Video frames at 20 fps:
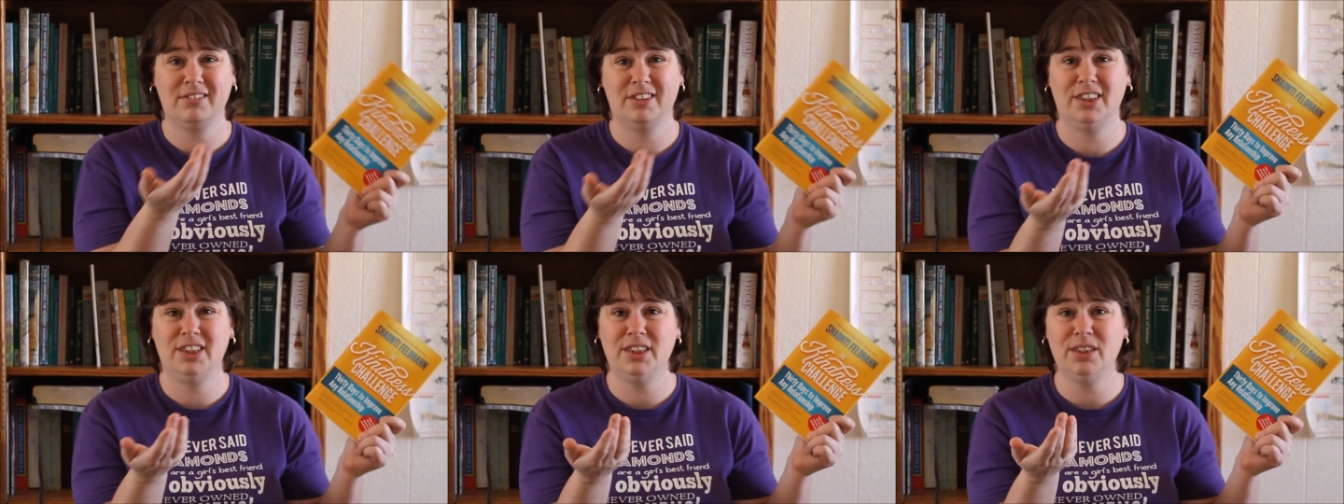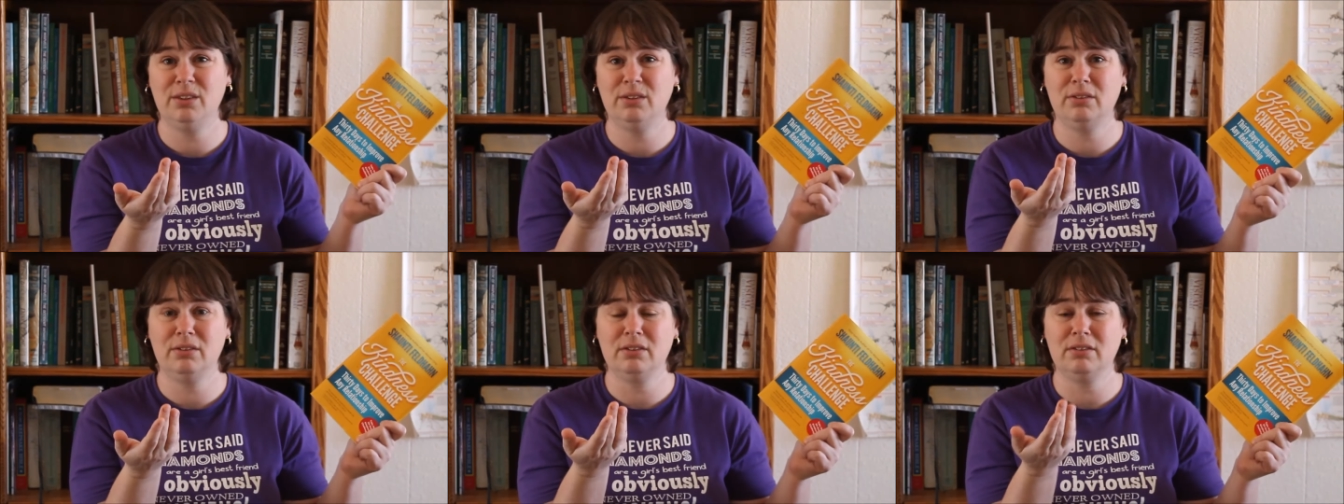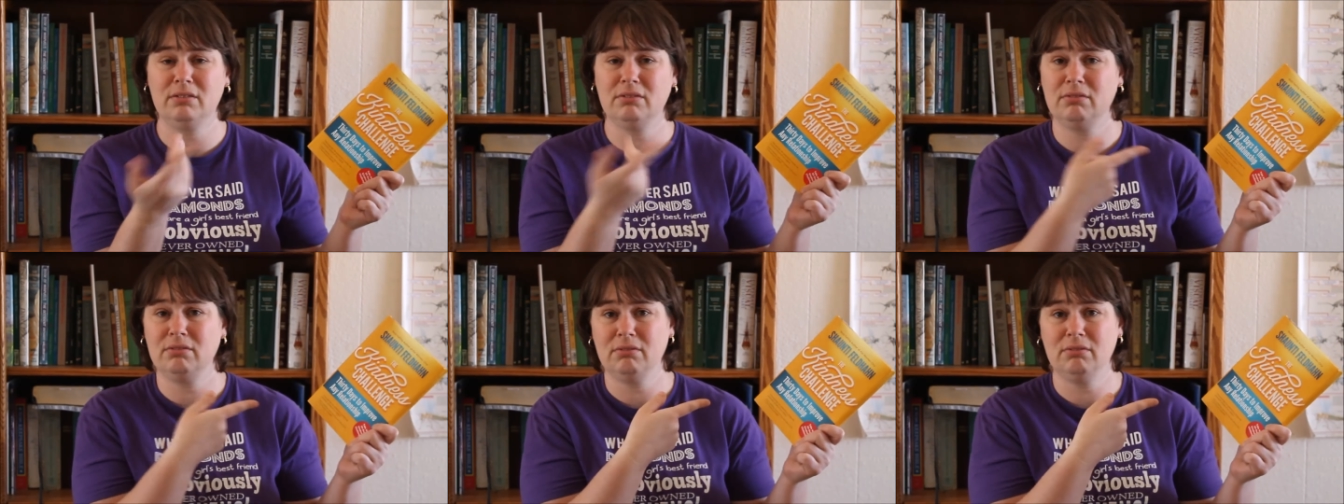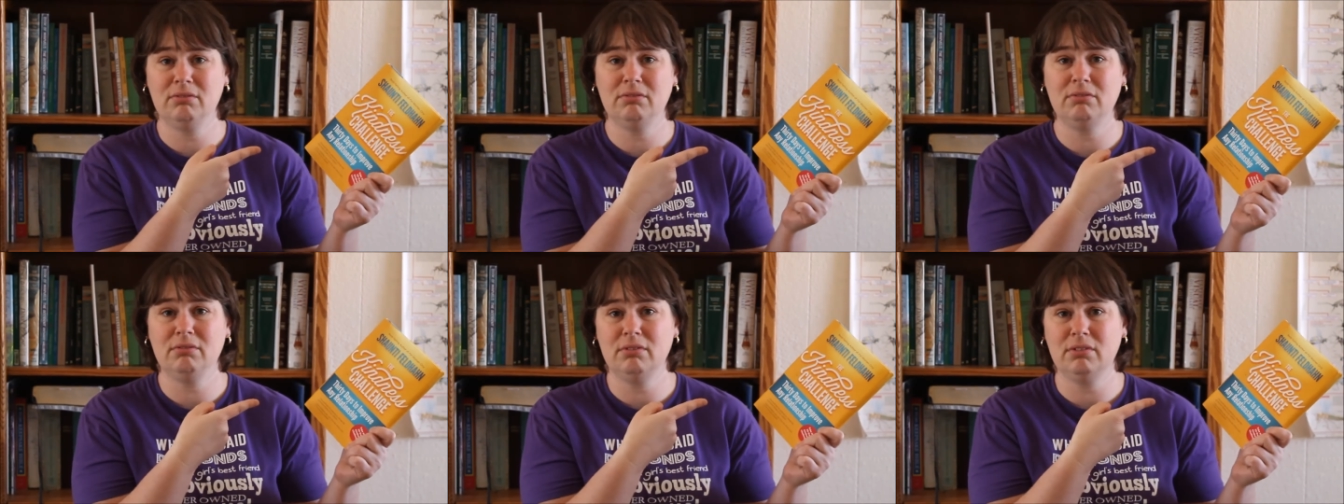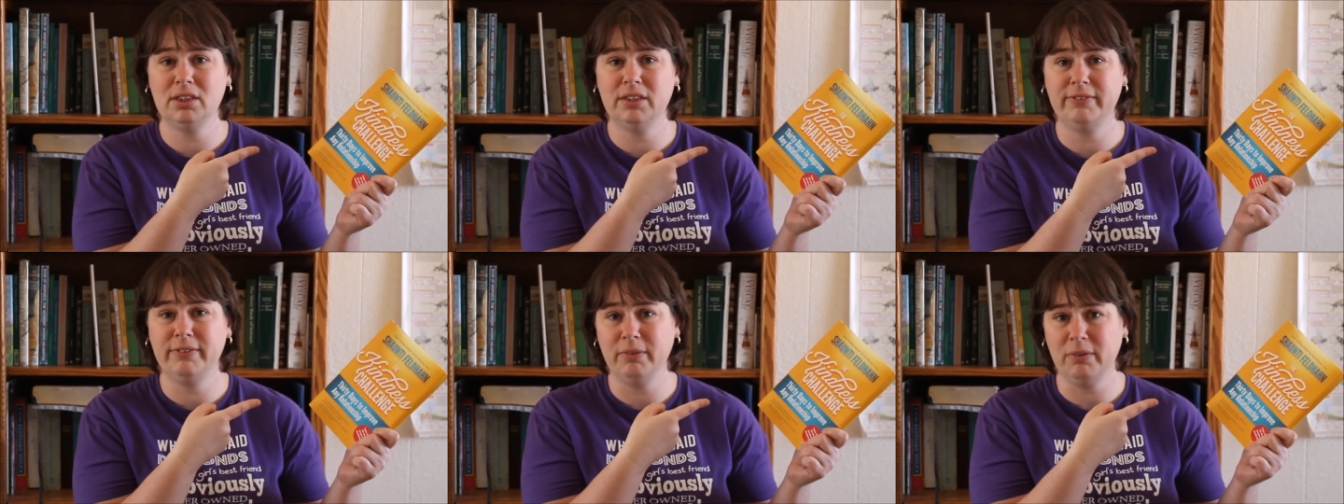dude,
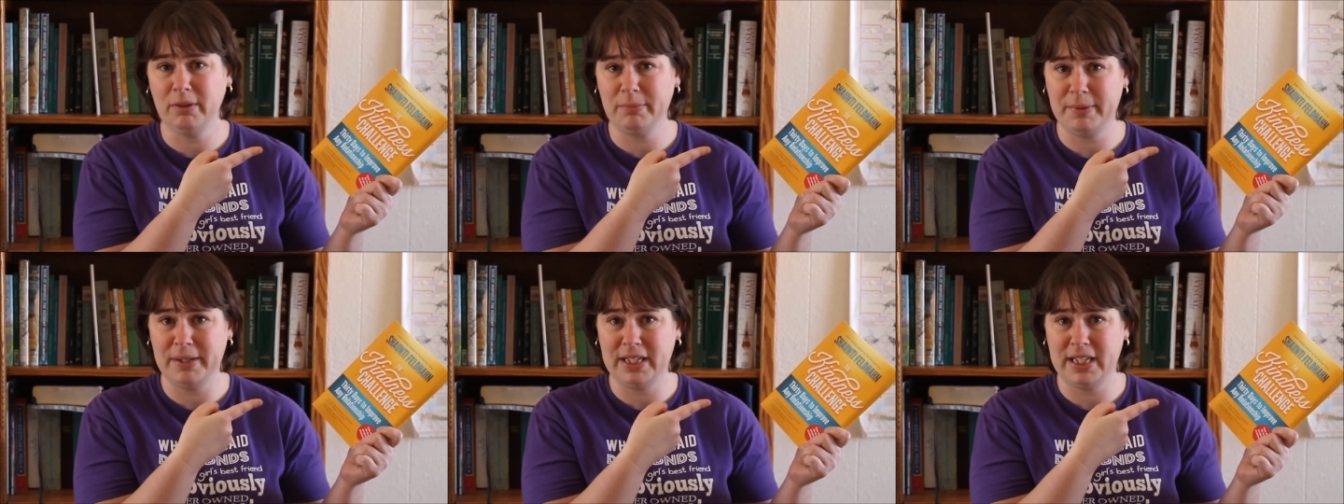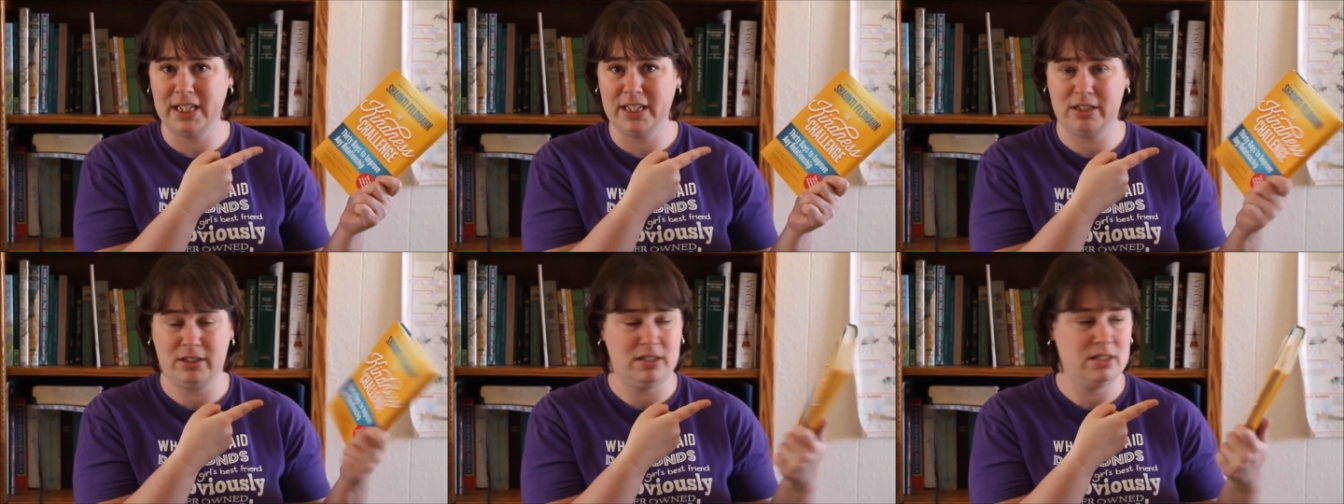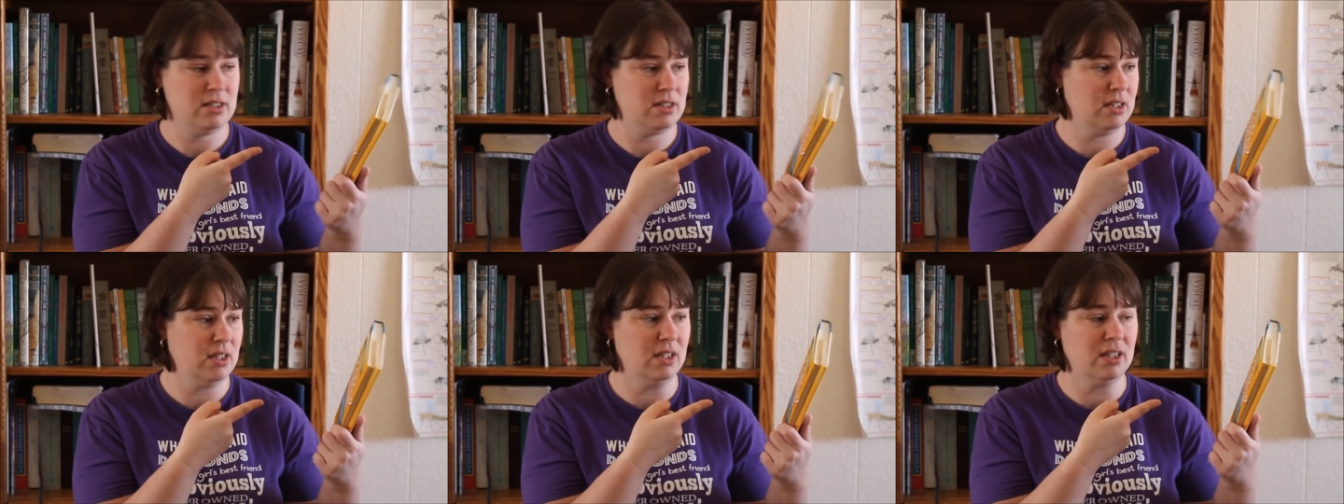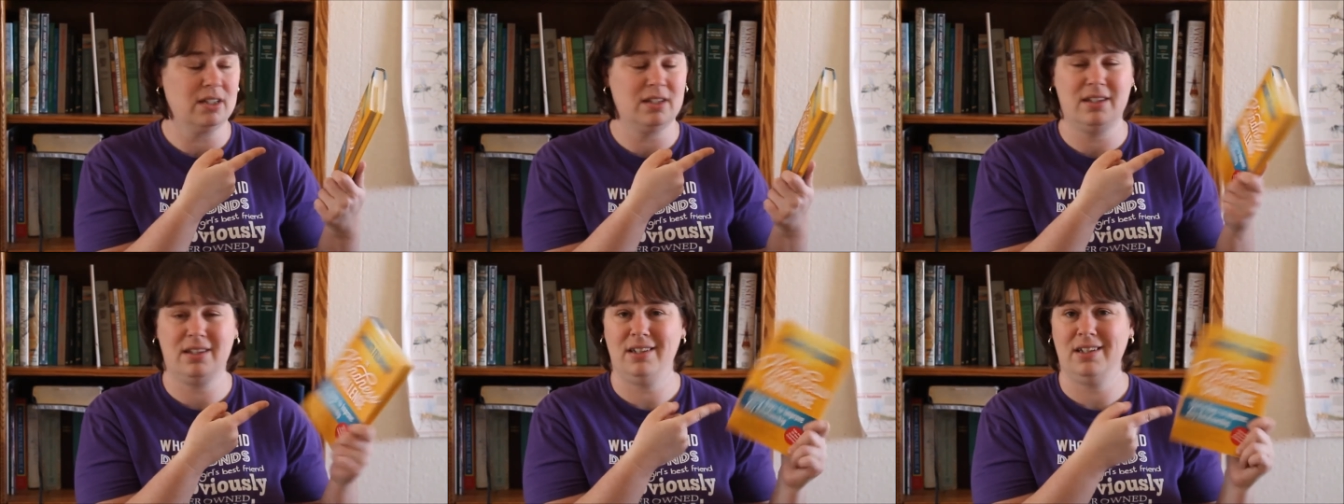if you want to be like Jesus,